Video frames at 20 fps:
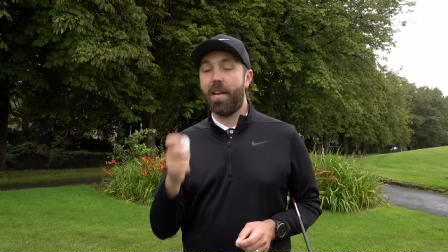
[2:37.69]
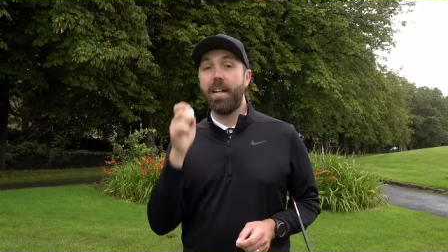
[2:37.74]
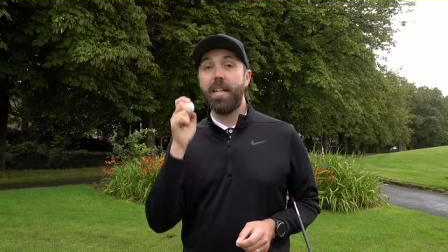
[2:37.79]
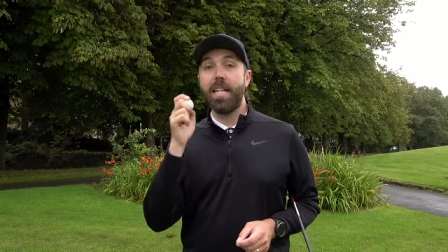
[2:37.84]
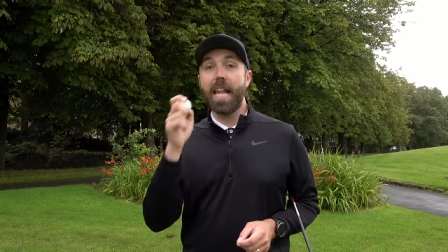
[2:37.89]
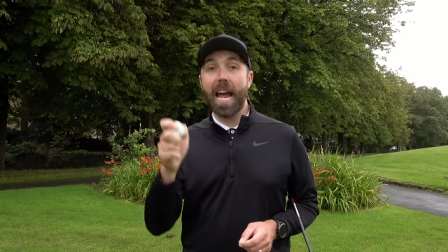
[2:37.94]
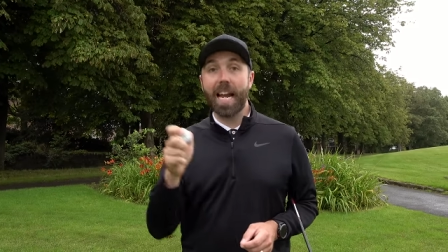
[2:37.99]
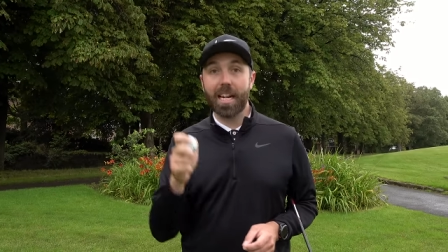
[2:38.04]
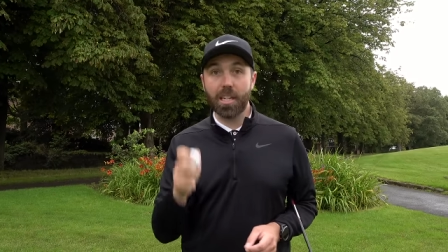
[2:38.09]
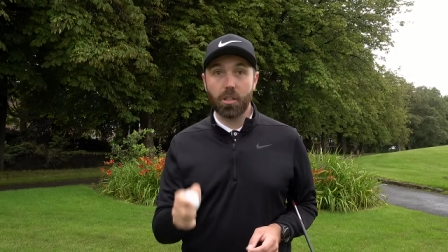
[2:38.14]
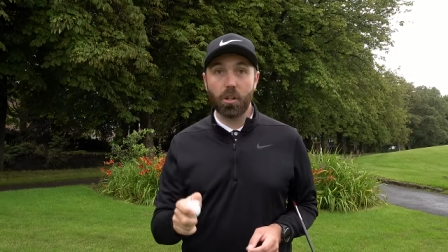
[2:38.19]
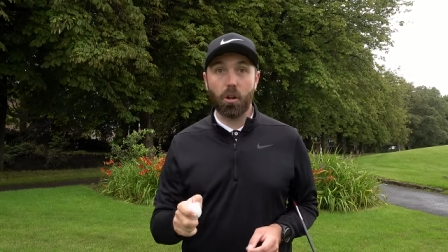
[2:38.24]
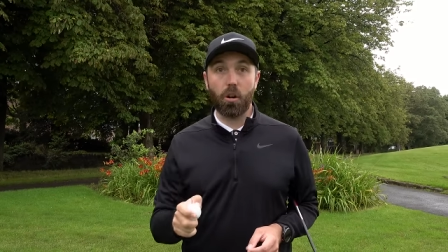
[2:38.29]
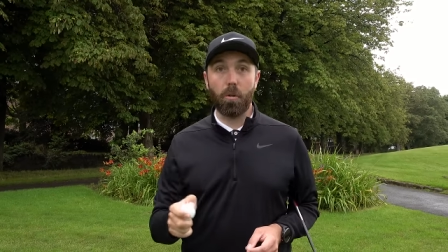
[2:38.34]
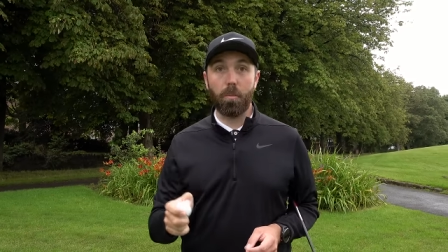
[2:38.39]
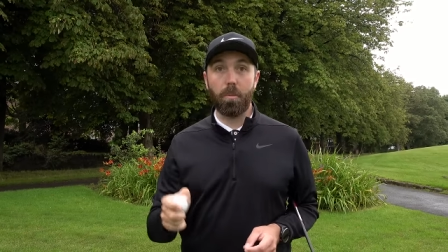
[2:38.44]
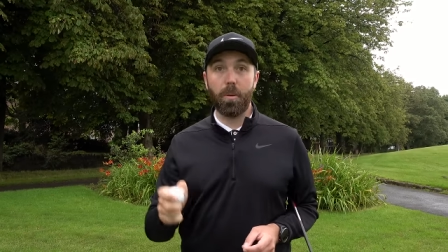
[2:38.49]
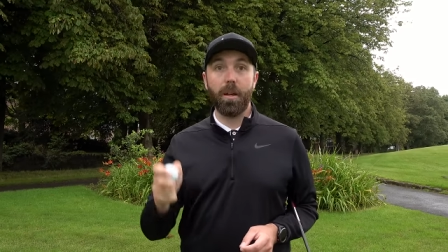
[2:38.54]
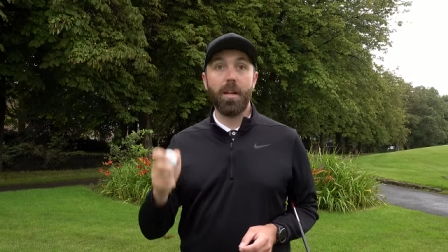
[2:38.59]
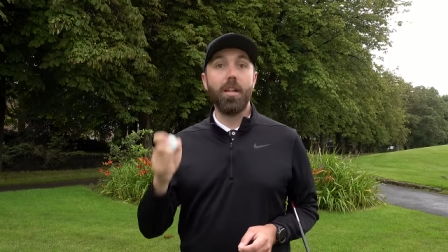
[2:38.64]
Next
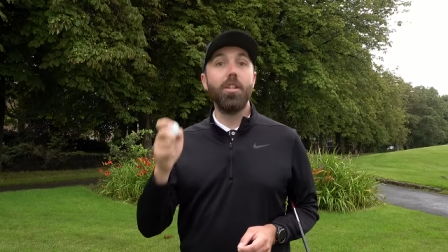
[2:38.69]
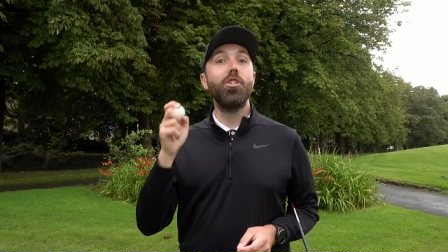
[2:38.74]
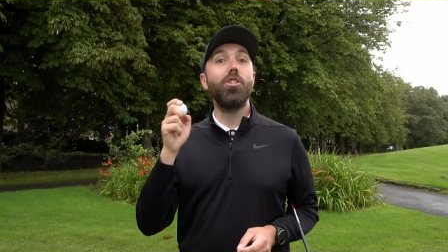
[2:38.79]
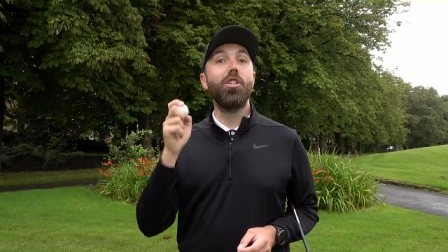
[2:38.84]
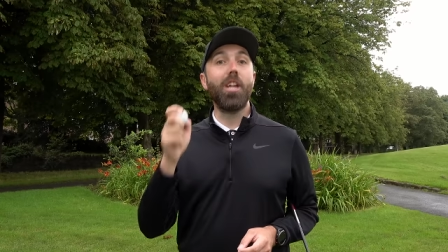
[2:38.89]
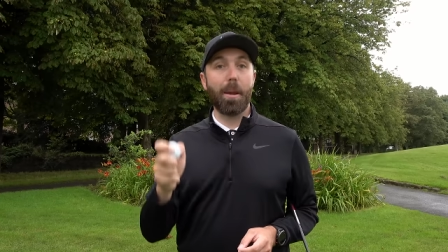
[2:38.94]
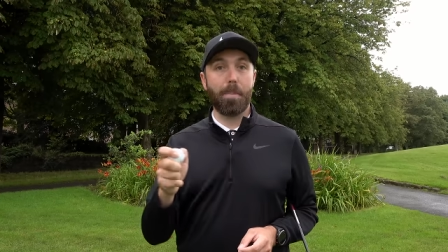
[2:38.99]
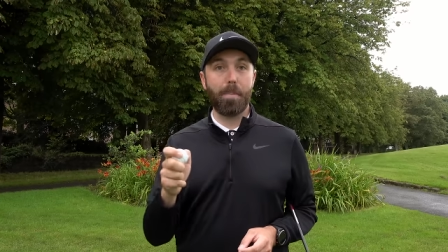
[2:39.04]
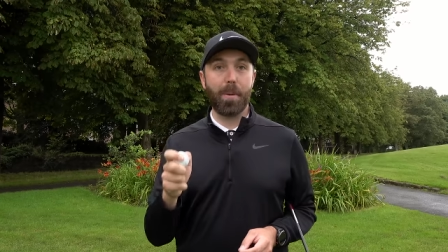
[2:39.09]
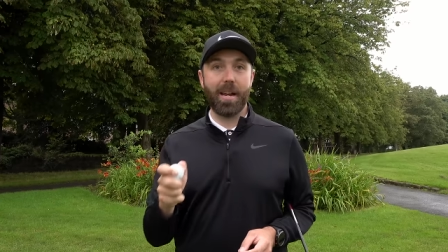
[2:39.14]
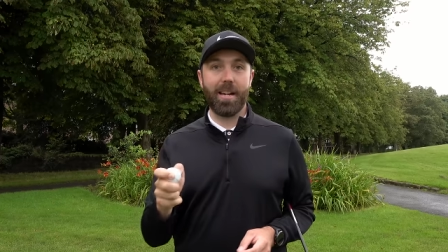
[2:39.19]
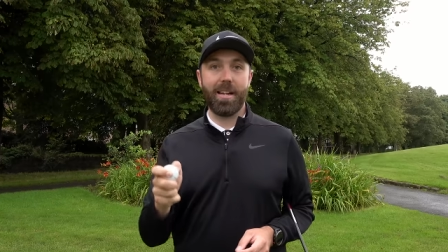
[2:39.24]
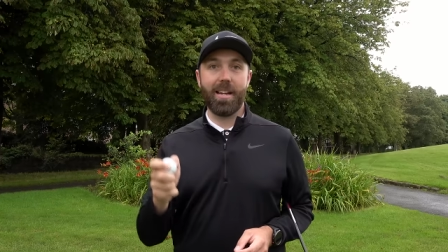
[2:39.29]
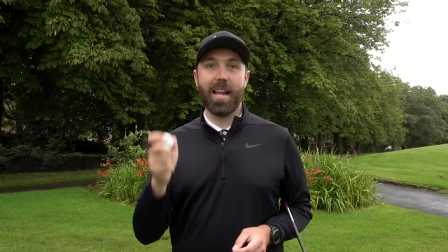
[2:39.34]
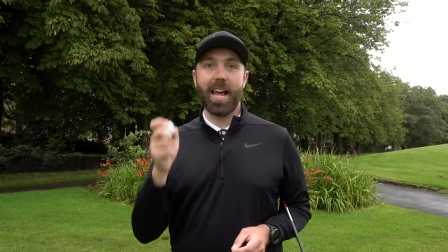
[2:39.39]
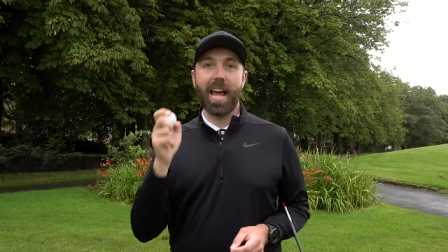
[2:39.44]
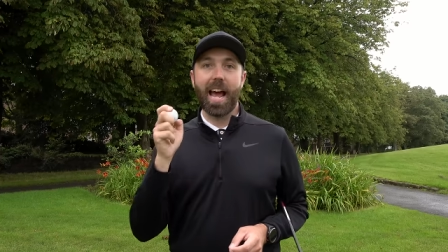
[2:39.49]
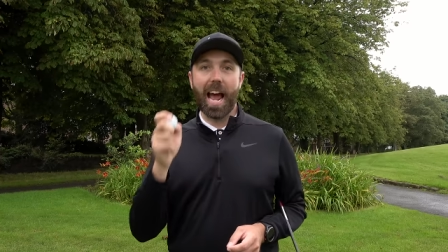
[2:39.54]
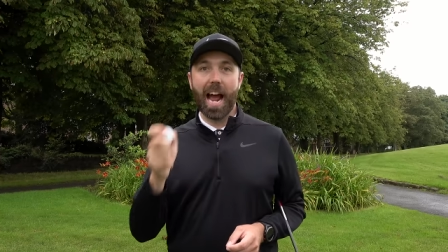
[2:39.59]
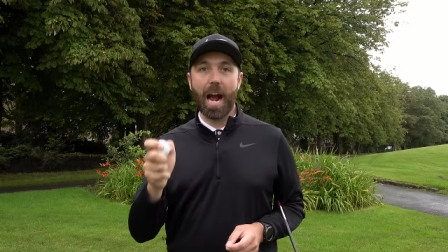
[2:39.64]
up, chipping.
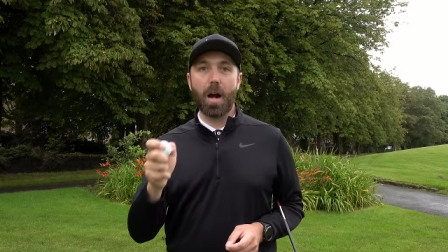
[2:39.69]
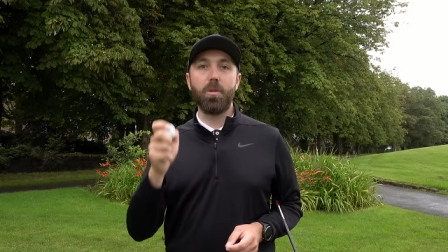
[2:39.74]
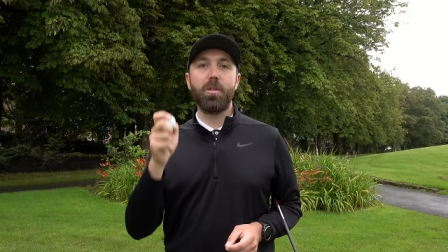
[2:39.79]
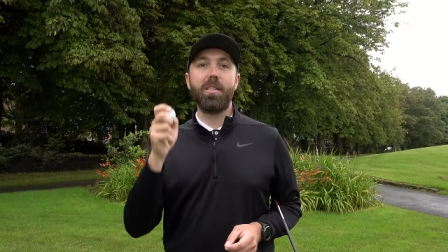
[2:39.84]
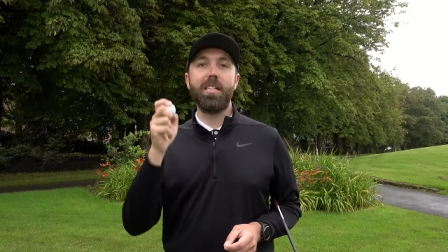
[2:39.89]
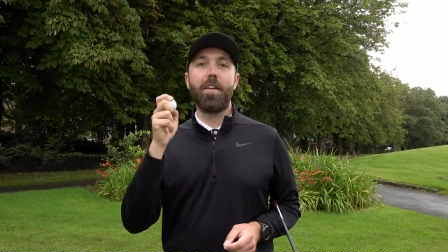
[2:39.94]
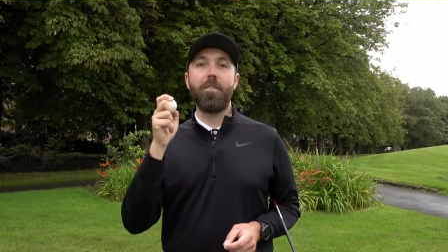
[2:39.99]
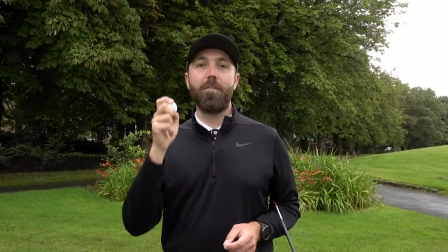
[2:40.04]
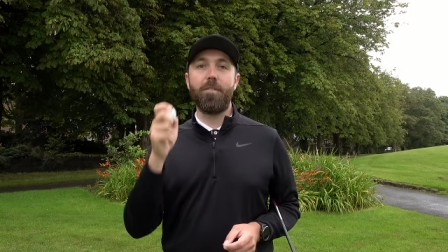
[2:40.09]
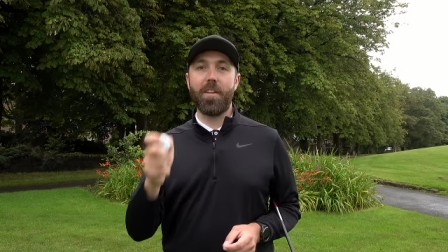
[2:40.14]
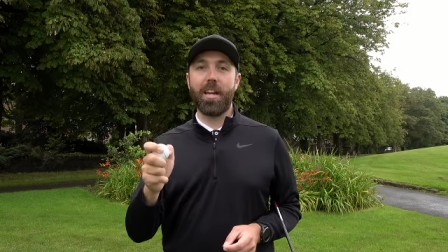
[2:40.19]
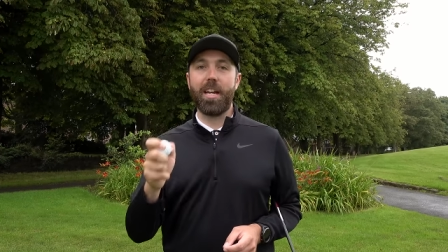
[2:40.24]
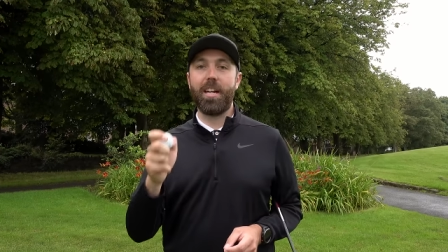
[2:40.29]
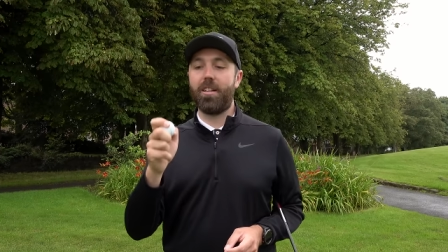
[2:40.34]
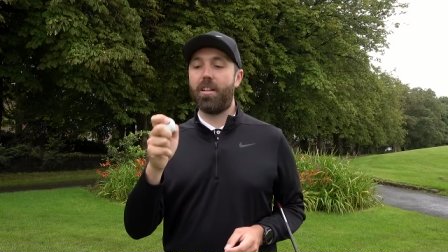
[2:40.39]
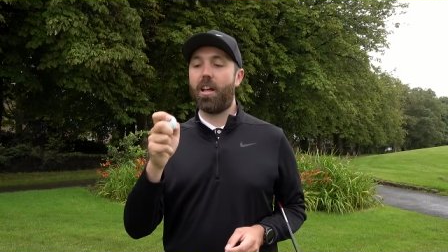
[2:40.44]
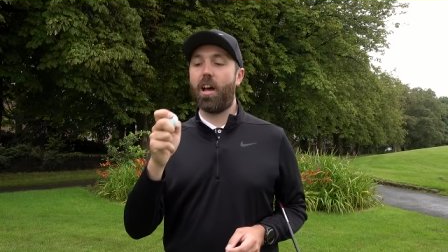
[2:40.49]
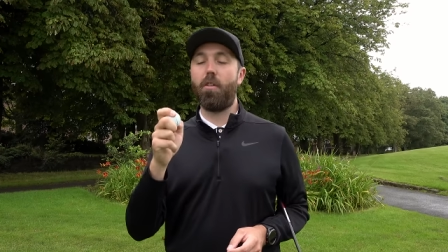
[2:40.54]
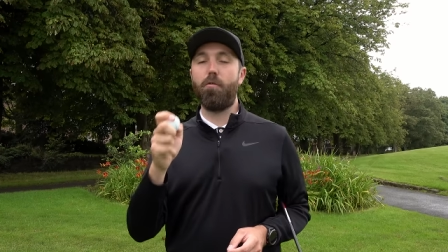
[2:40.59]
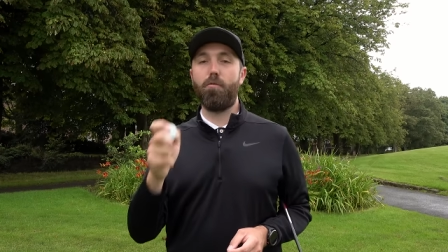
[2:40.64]
How does it
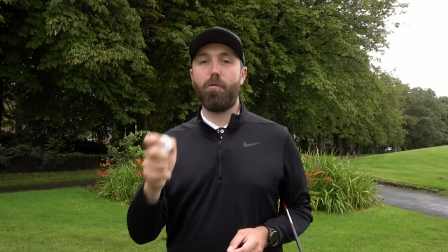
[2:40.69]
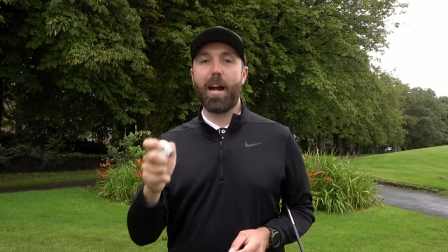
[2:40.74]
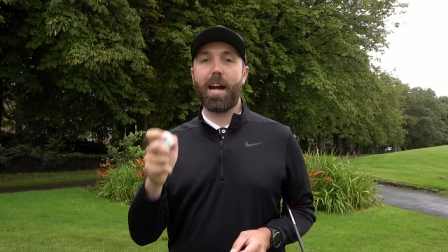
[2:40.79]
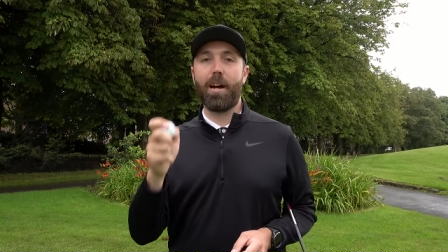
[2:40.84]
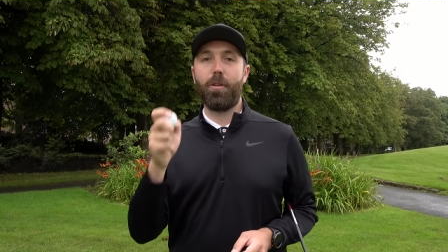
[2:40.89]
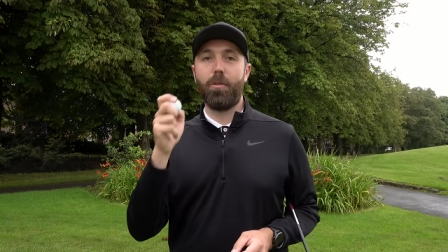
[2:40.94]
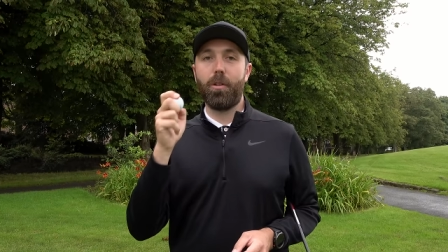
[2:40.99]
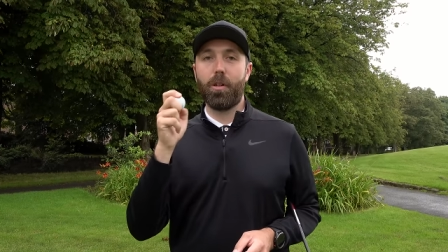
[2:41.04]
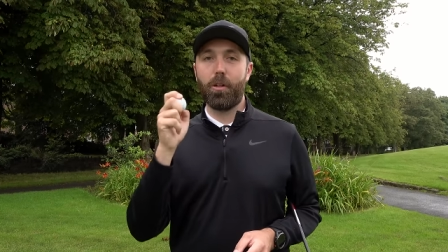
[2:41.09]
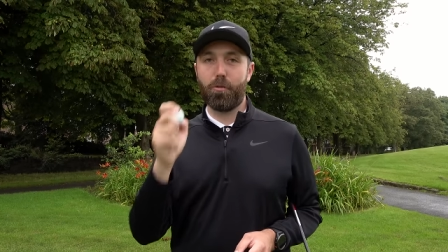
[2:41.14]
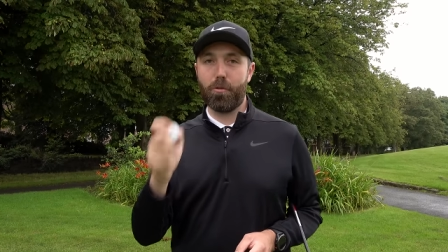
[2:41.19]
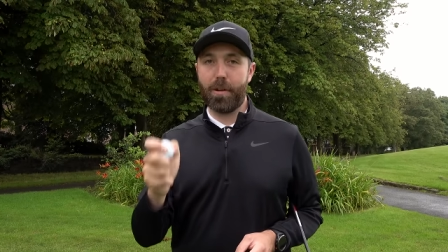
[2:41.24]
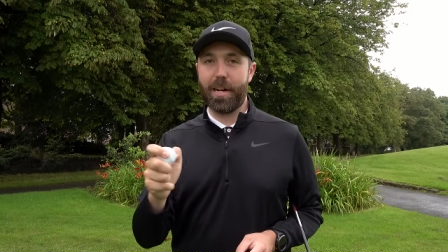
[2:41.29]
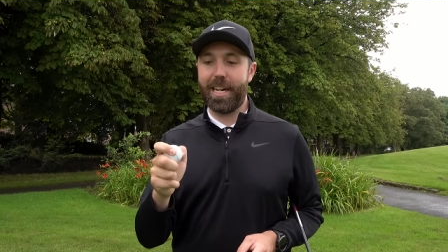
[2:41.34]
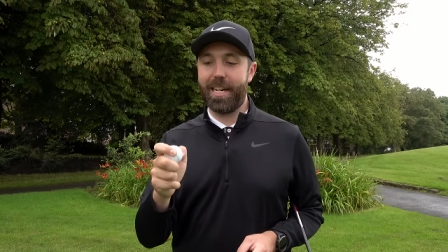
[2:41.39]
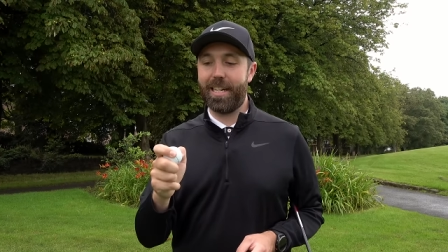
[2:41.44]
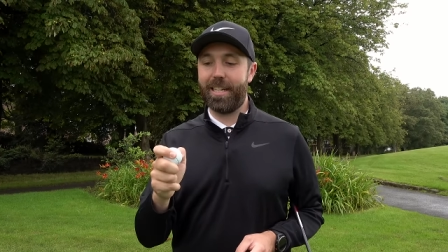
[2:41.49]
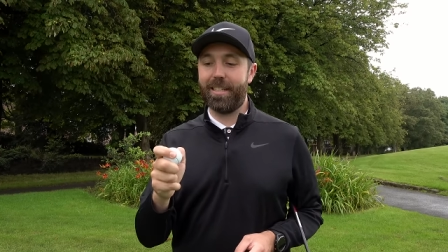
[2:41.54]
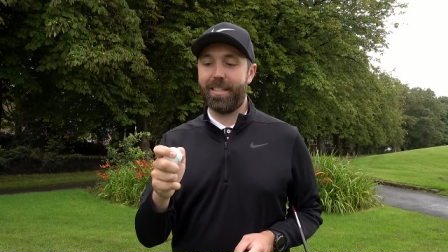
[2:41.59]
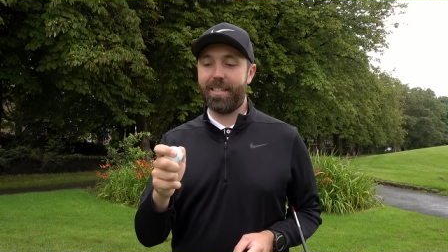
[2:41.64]
feel around the
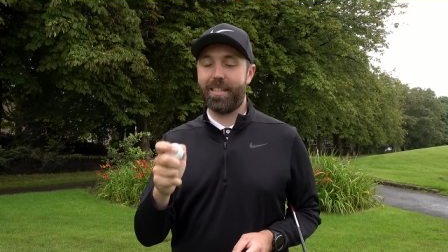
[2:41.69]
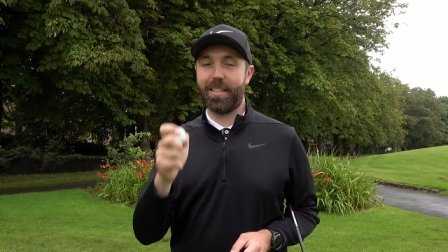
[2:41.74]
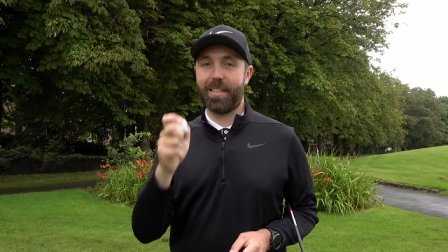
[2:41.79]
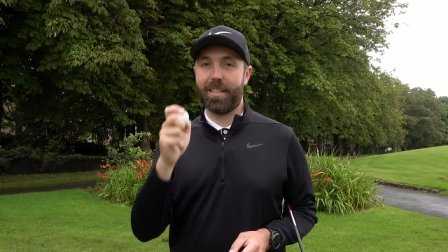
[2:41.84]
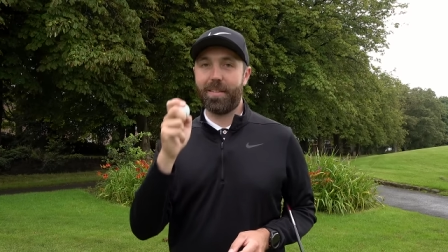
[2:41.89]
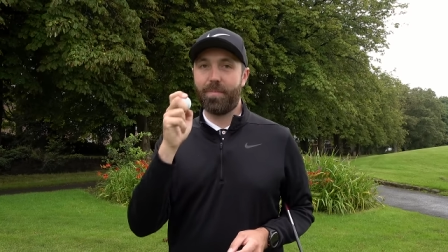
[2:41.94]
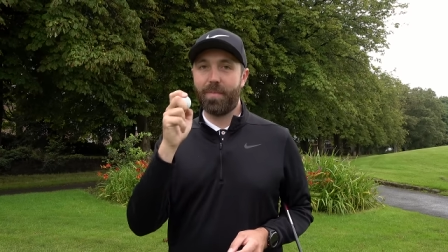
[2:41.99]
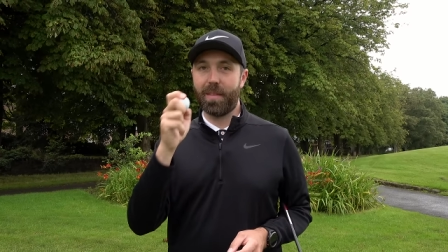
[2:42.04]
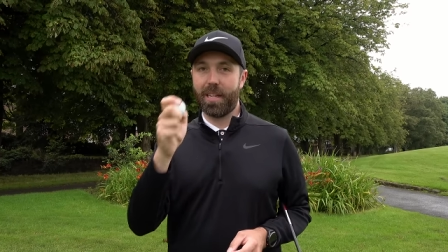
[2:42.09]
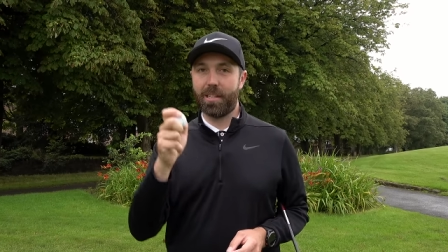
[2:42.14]
greens?